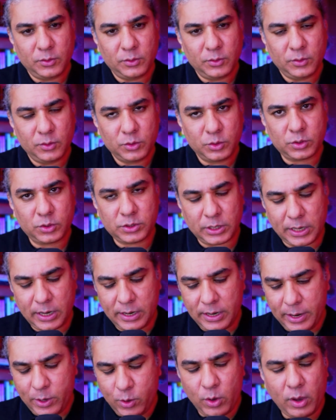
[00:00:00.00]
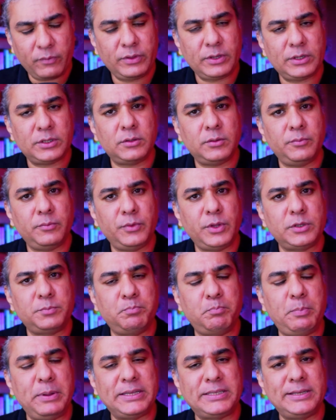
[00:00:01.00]
So suddenly you have these, these
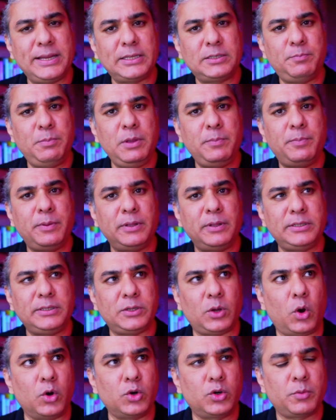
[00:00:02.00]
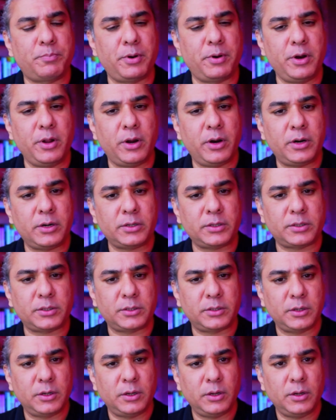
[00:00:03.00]
business people, these
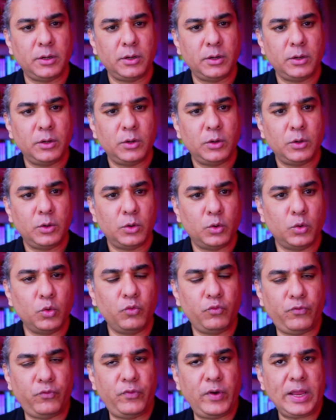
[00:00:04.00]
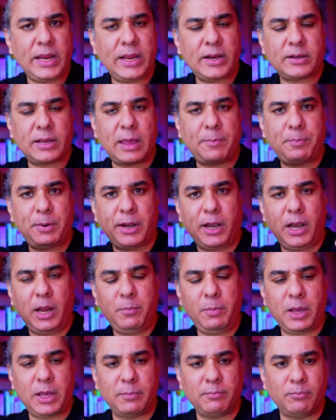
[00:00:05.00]
entrepreneurs, who very rapidly
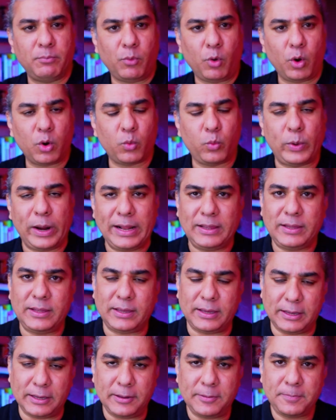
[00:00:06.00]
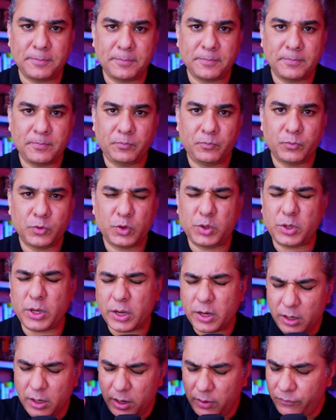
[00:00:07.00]
become more wealthy,
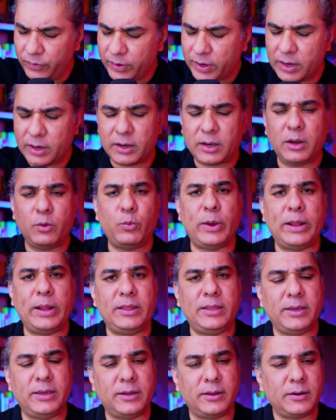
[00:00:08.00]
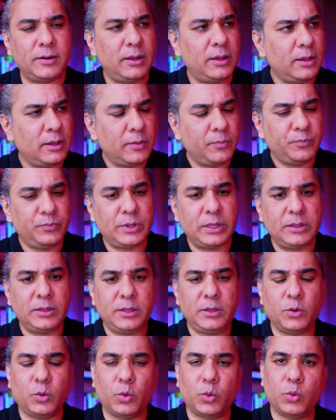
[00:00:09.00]
significantly wealthier than
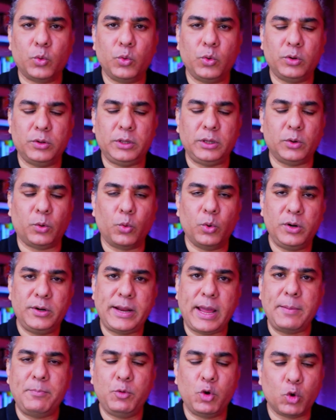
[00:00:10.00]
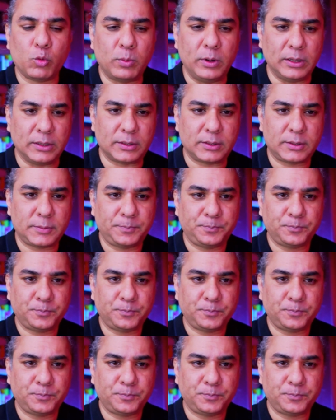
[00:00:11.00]
the, the old-time nobles.